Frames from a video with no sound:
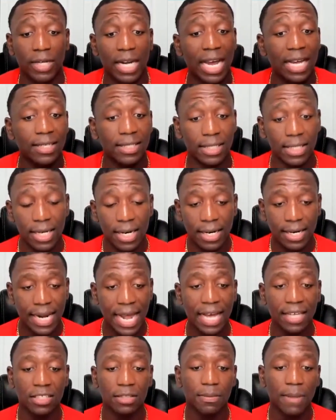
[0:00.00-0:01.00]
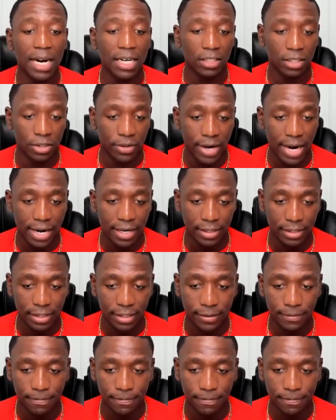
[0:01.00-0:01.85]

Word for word: That's my strategy.